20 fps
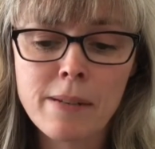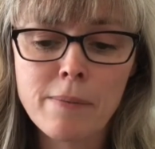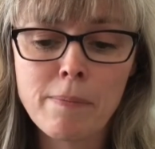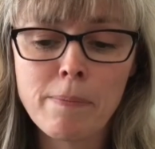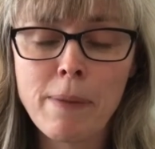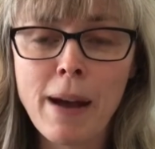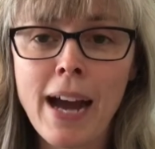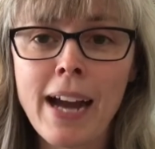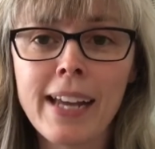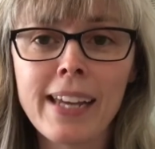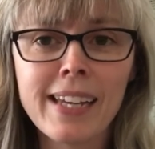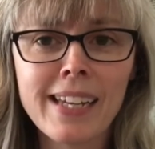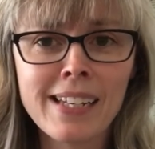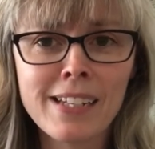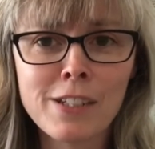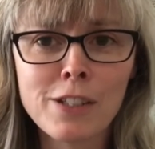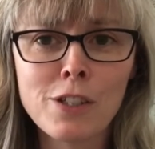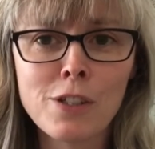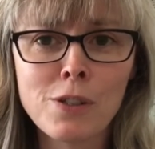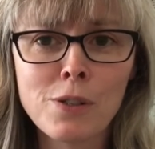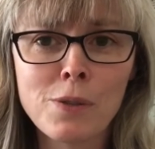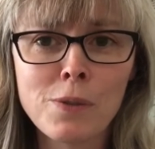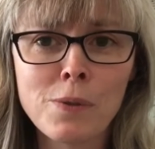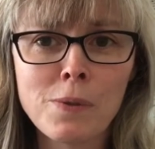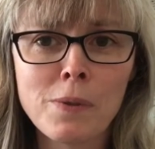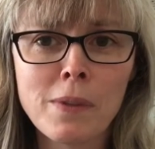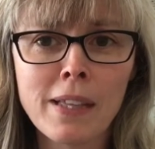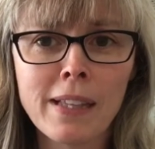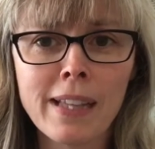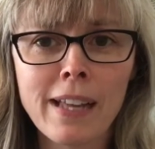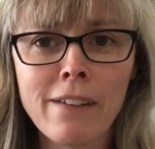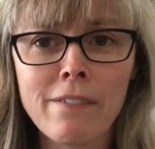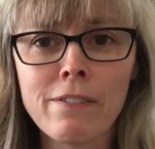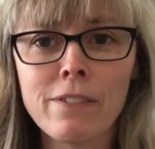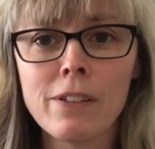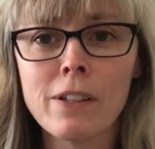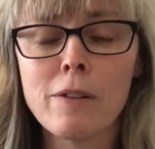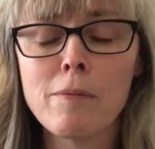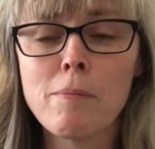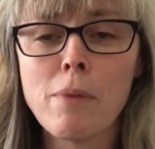back into the
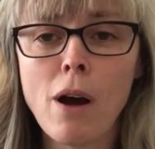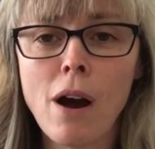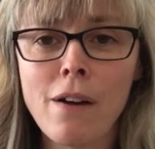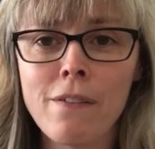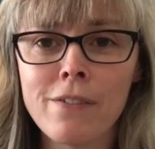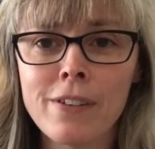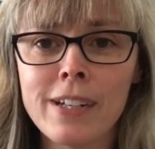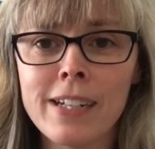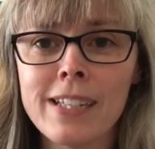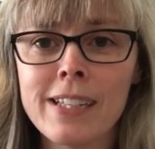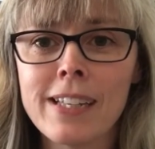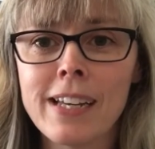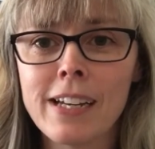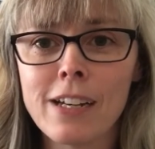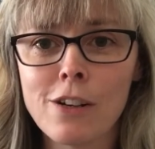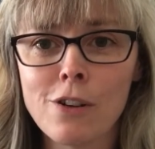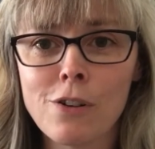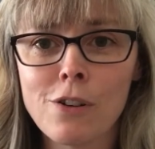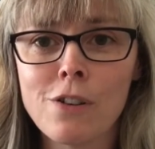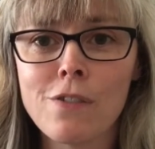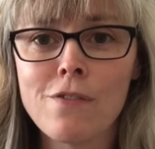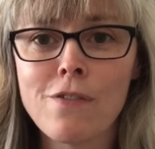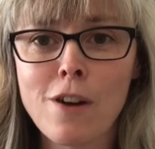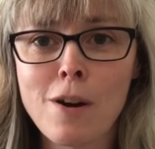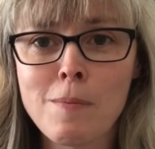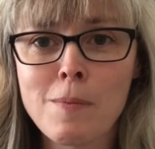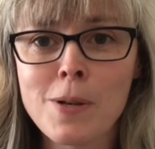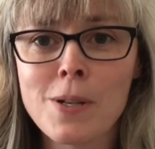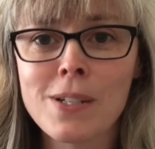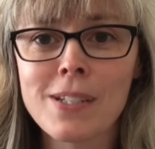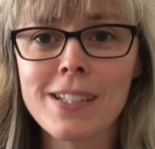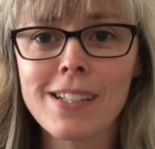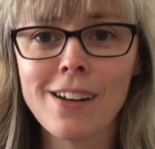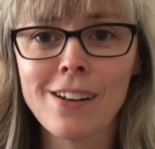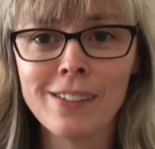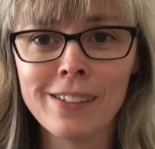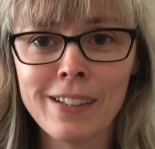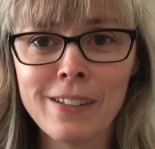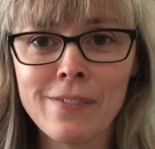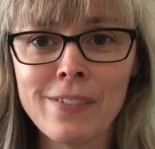level of poverty that cocoa farmers
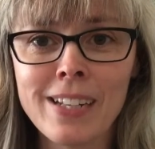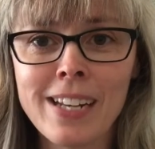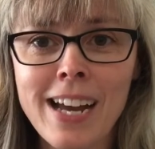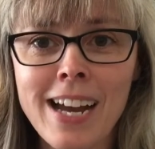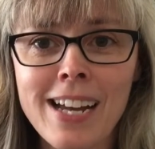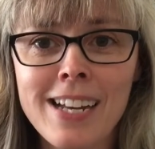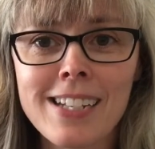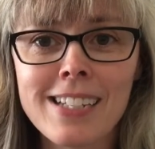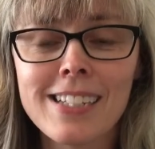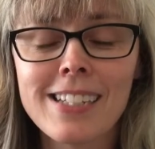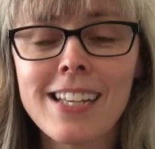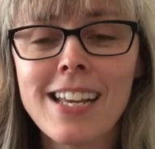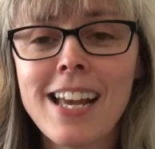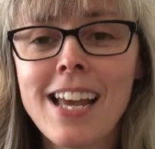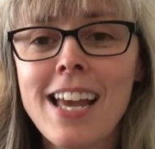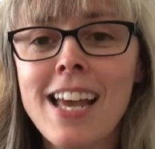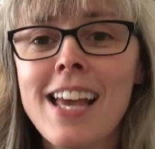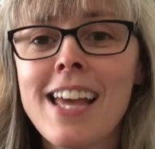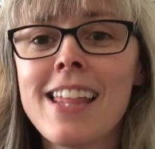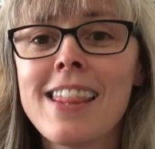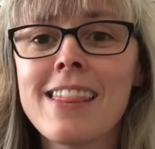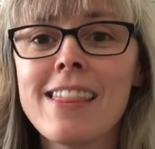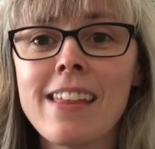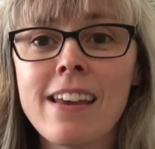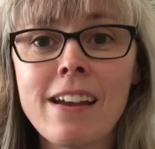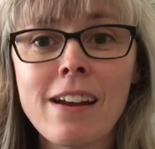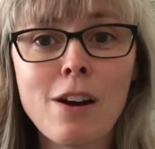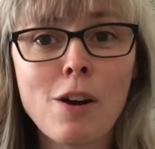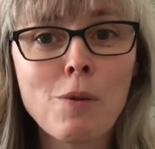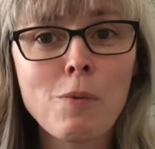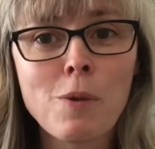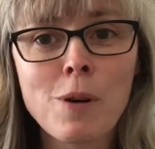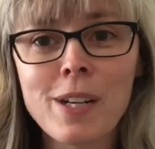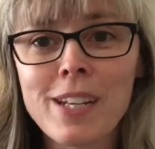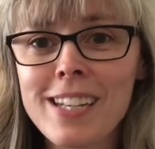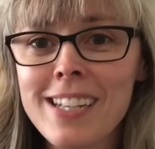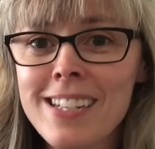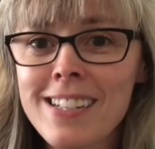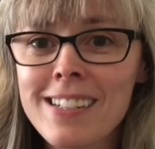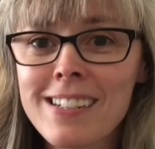are living at. They are
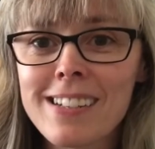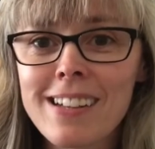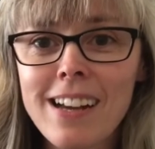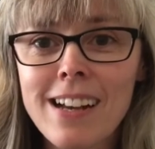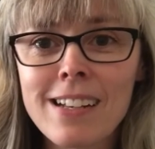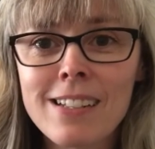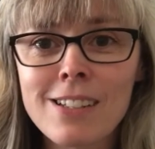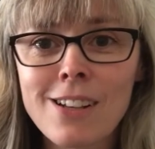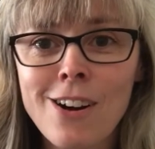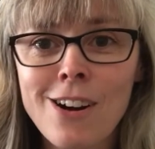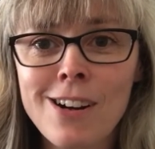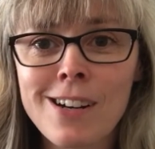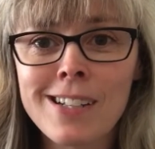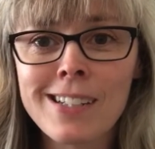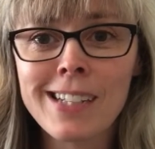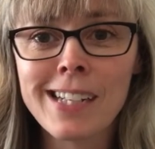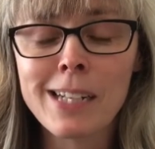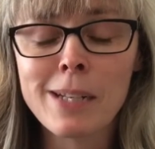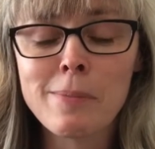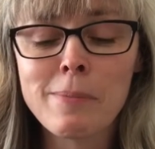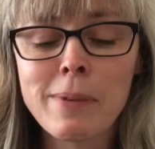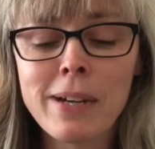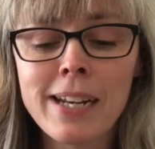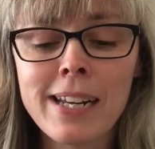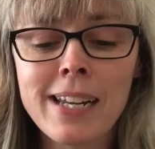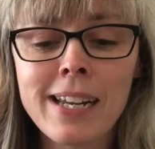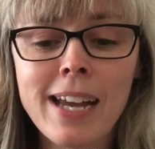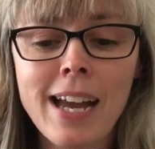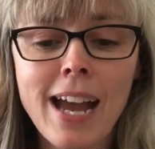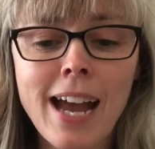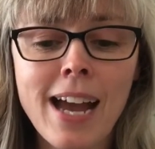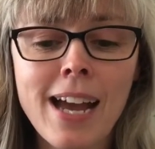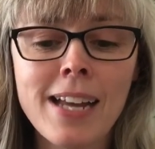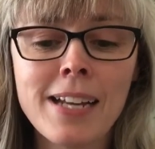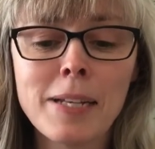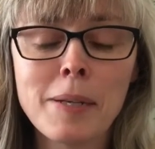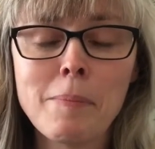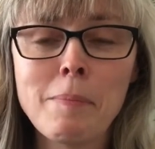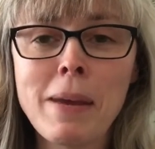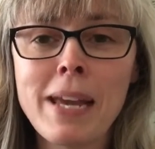working as hard as anybody
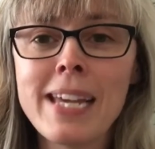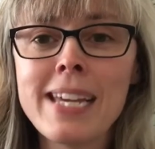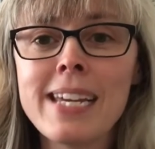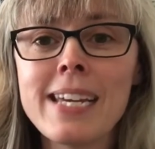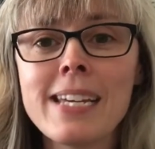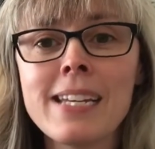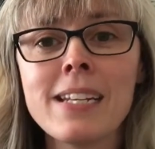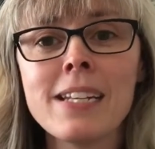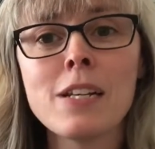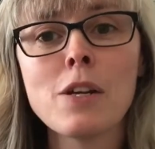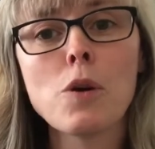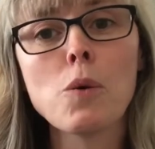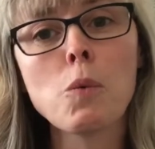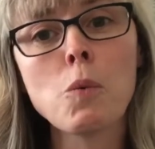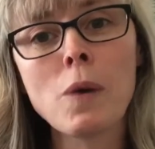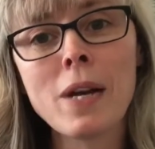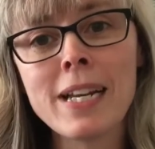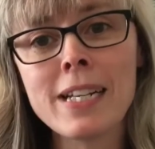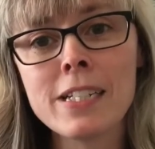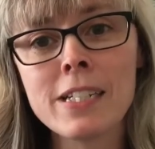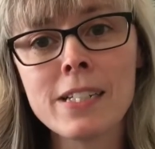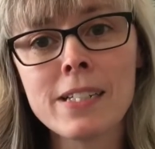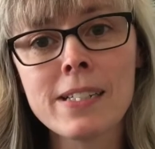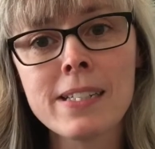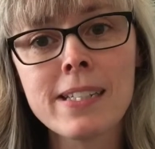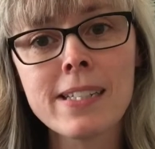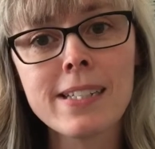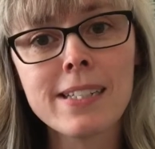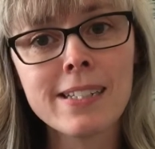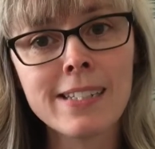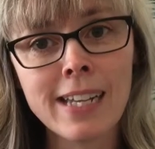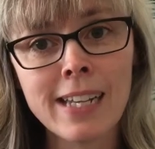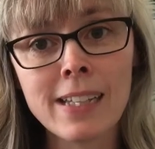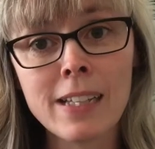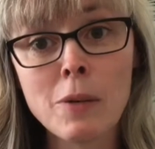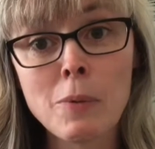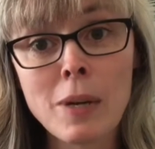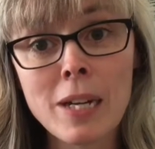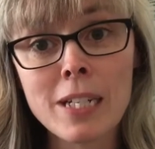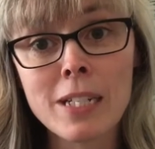and making
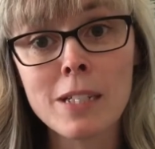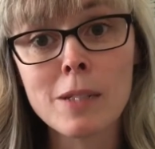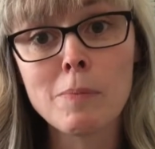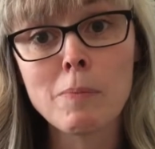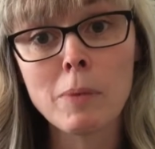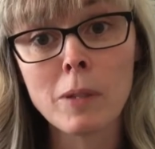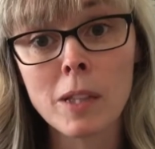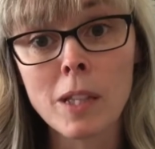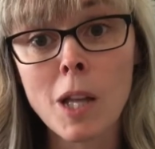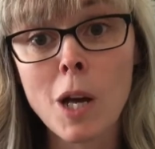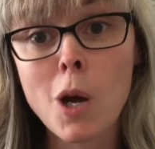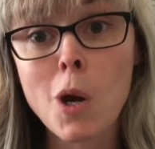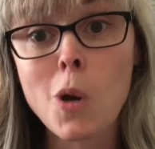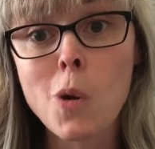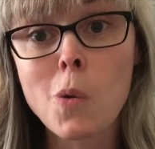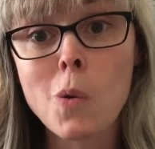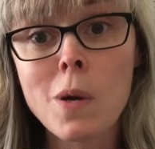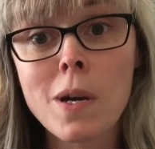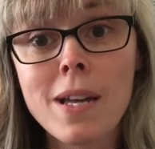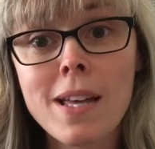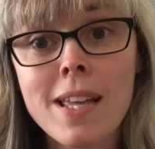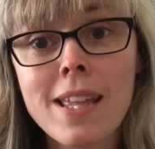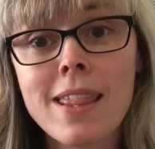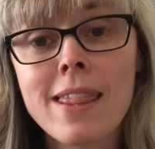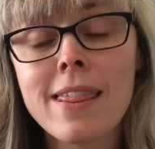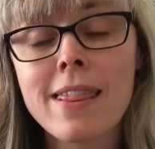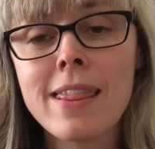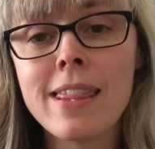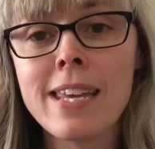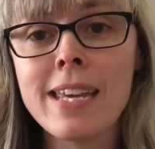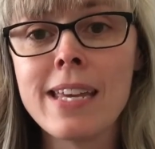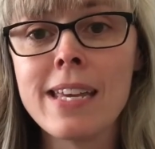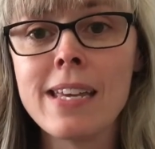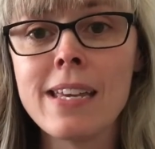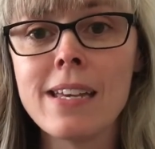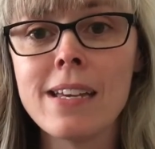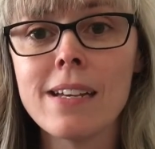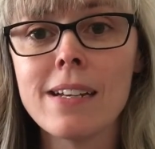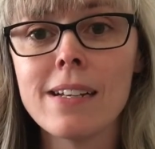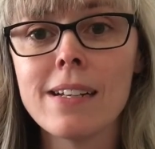daily wages below the,